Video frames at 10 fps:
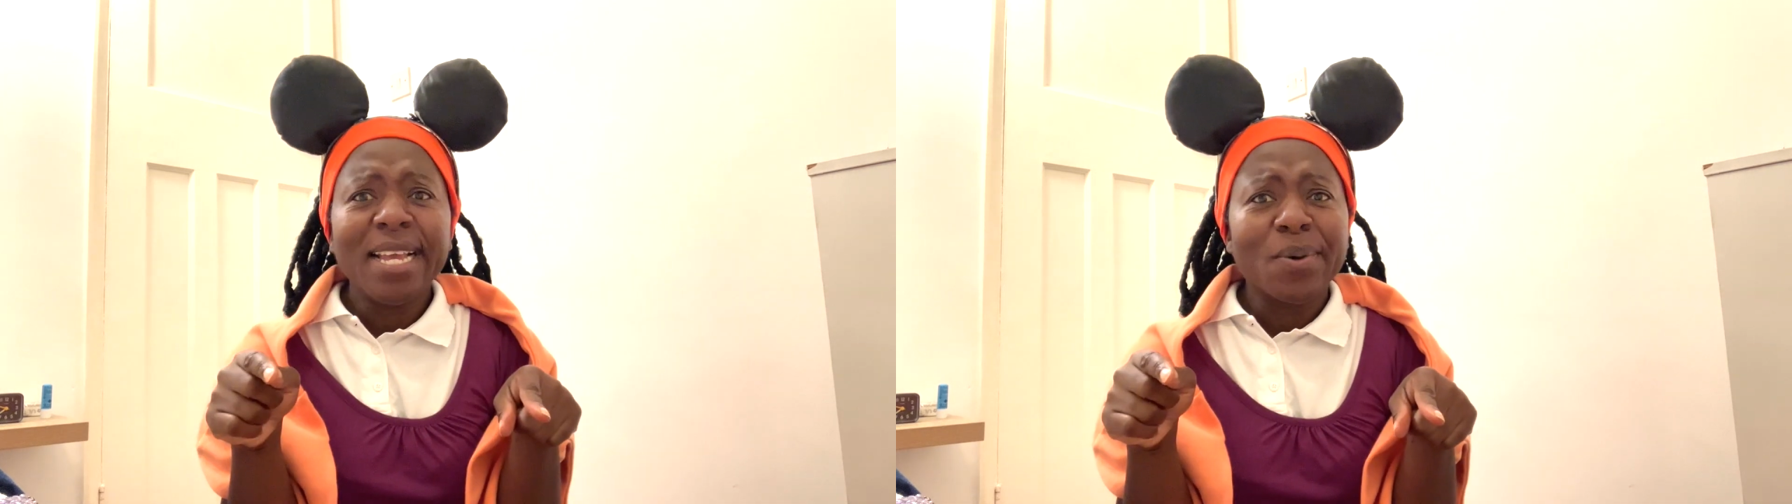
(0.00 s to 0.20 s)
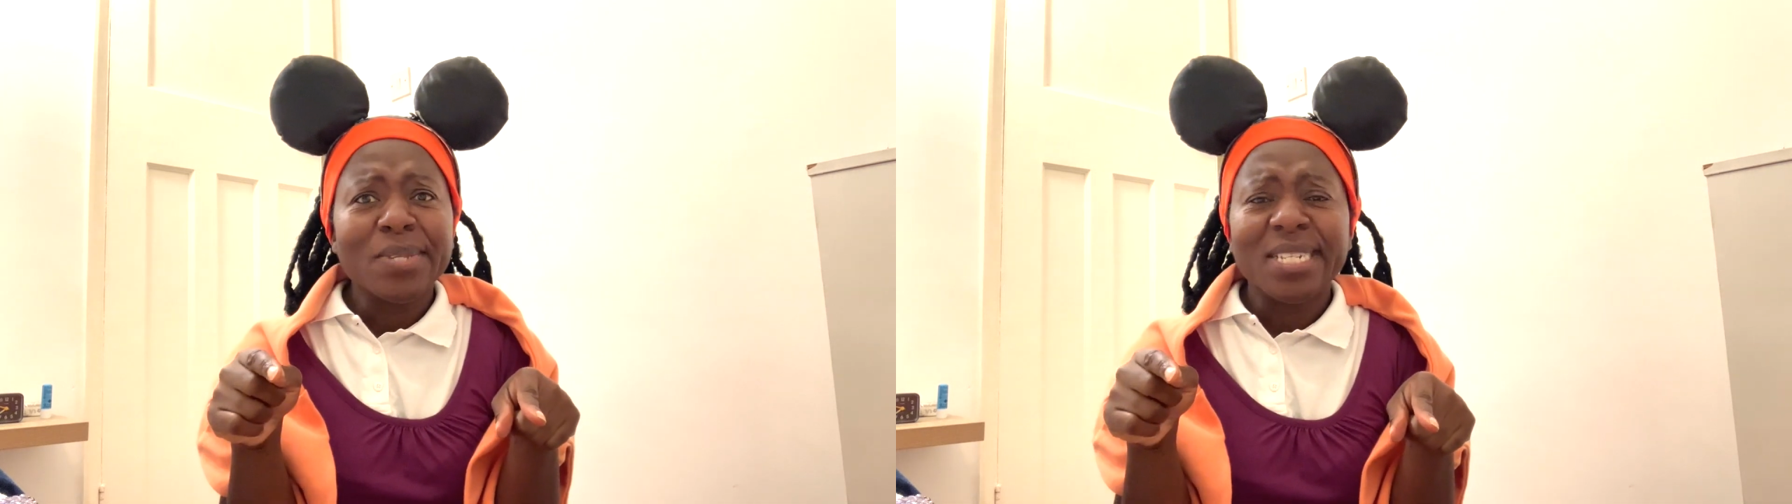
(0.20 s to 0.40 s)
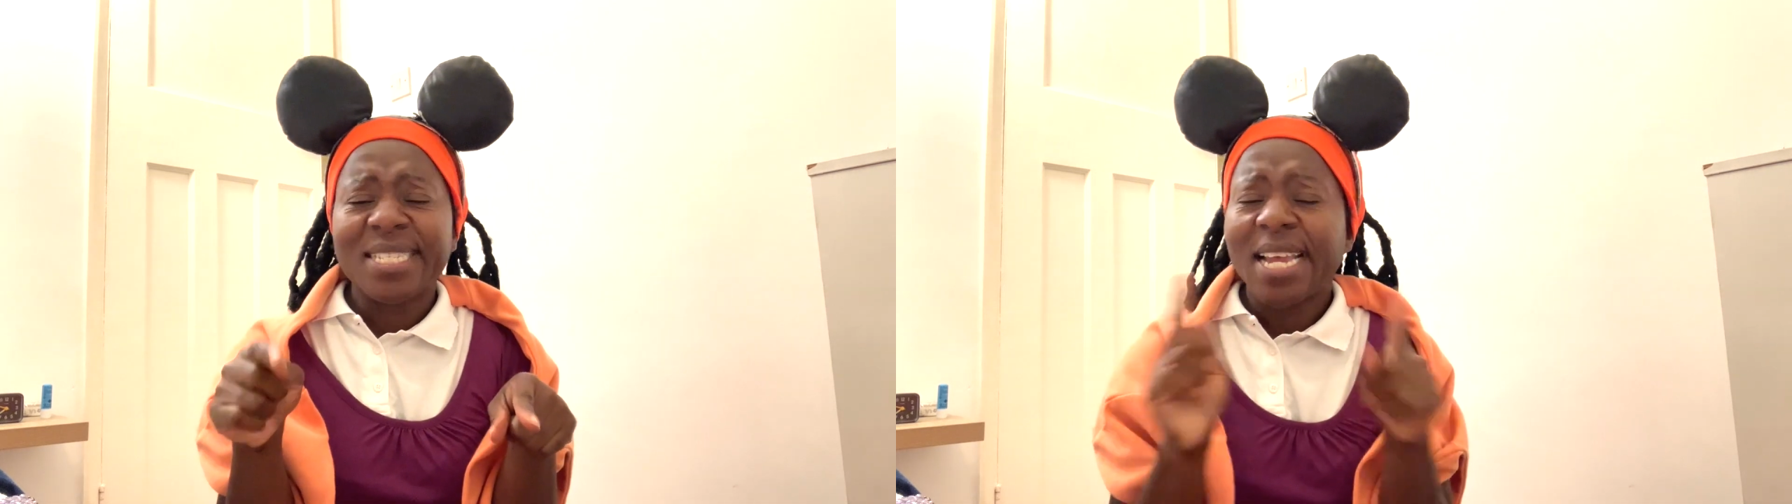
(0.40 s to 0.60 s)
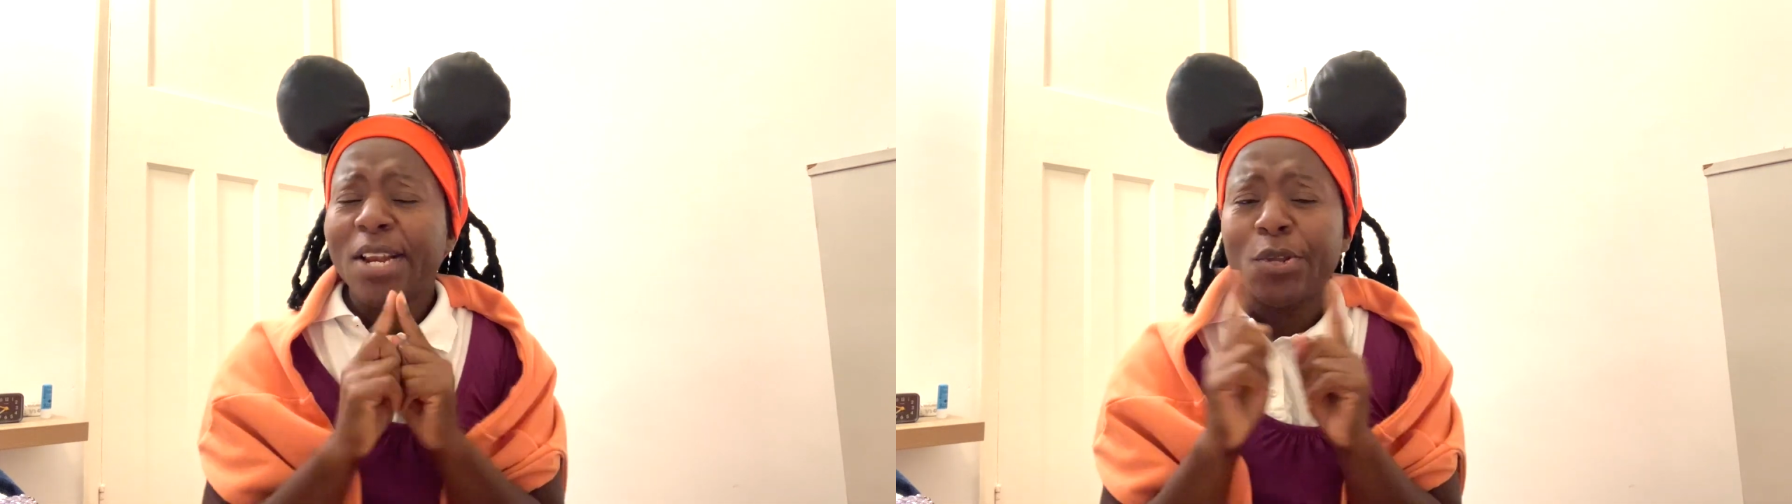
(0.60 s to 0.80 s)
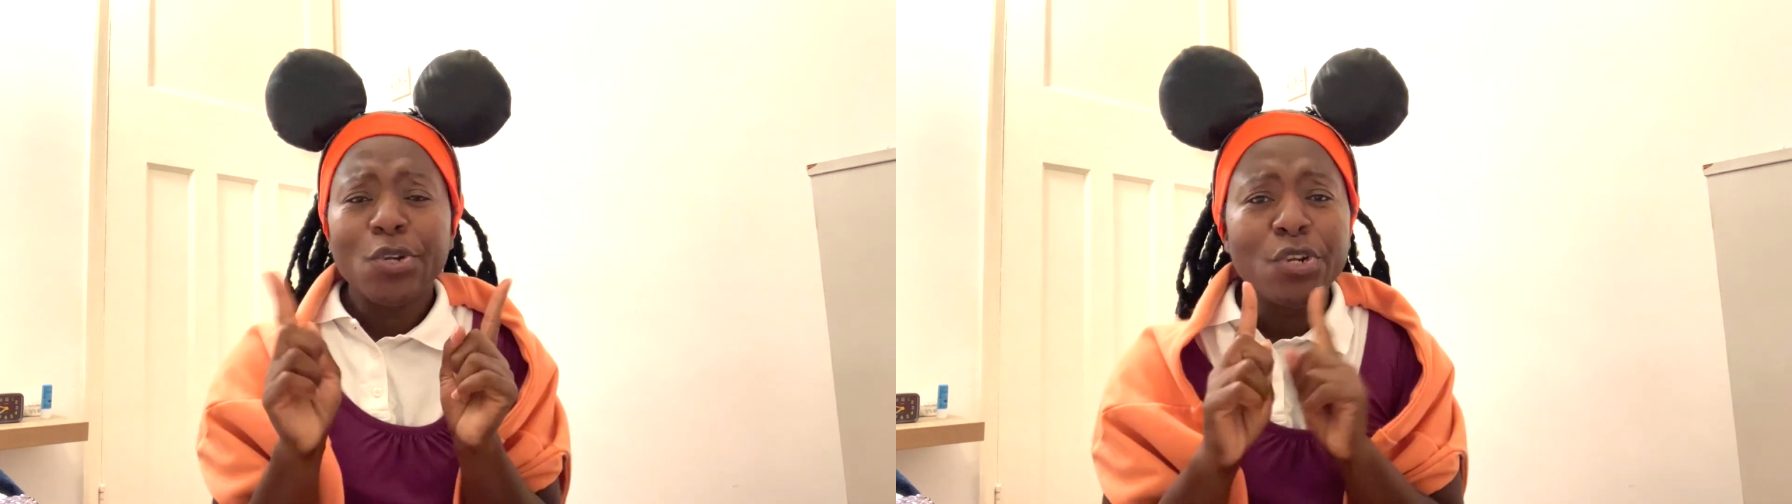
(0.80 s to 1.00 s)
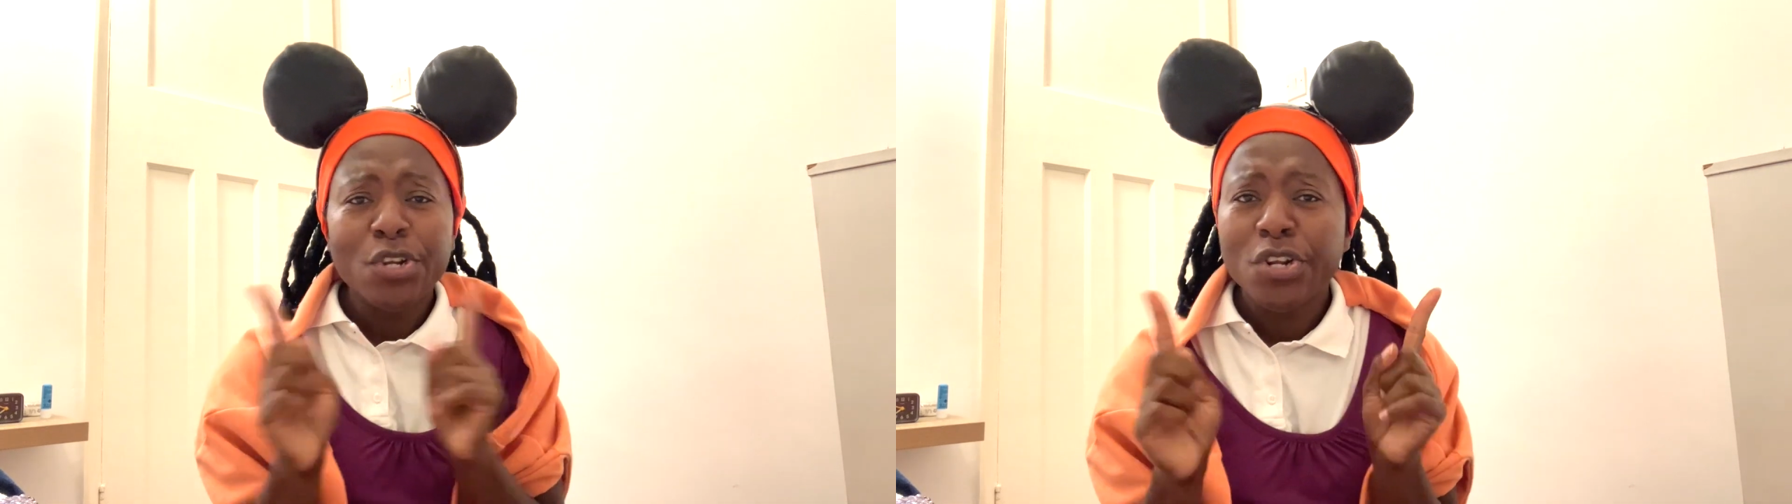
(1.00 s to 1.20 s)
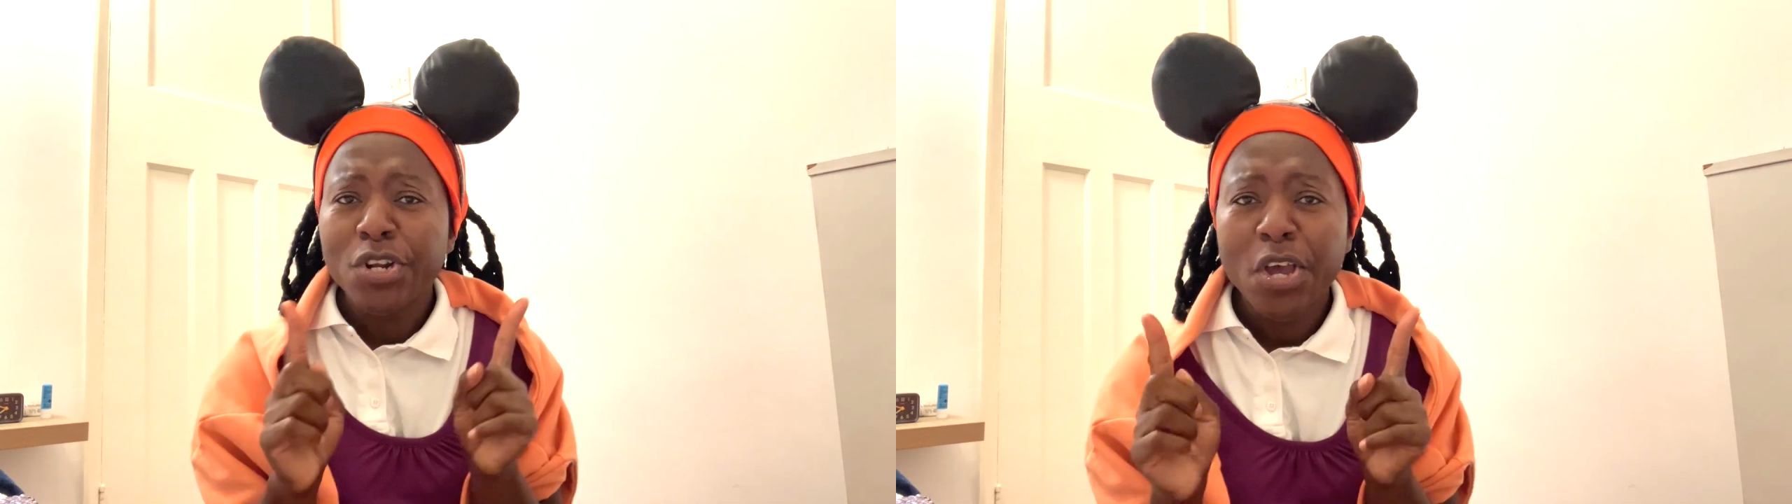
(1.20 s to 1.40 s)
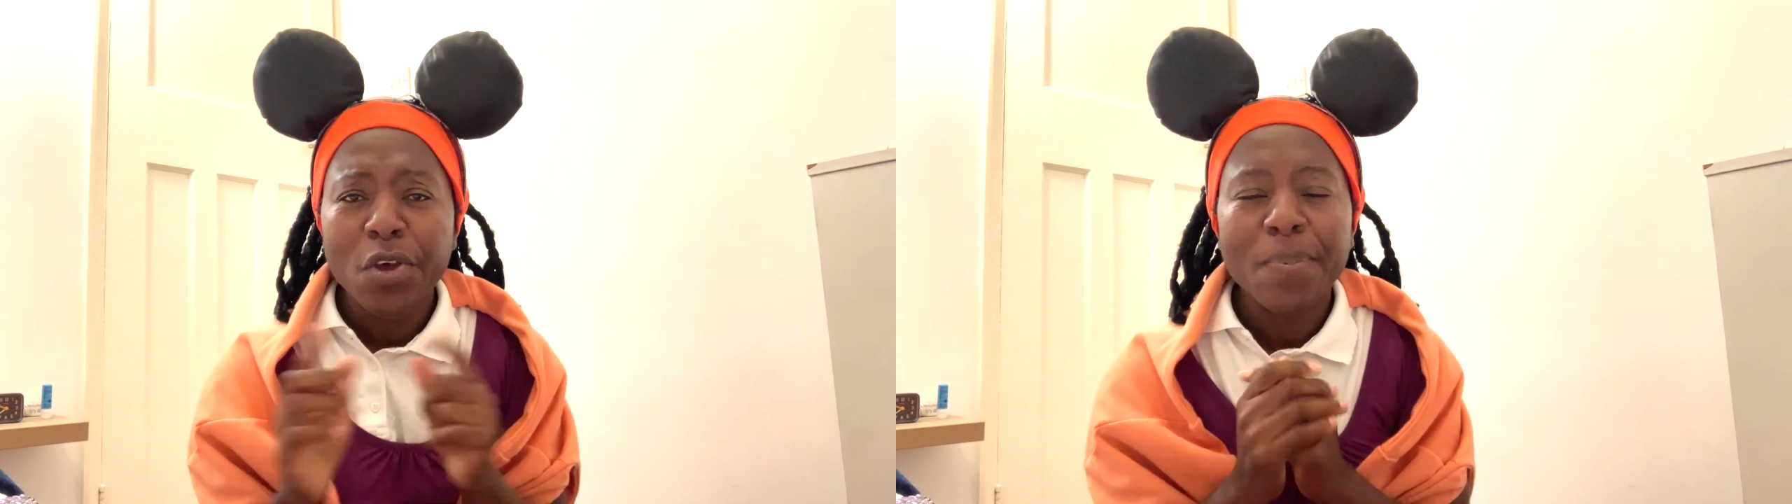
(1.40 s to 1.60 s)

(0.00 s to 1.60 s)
I was going to say, no, no, no, no, no.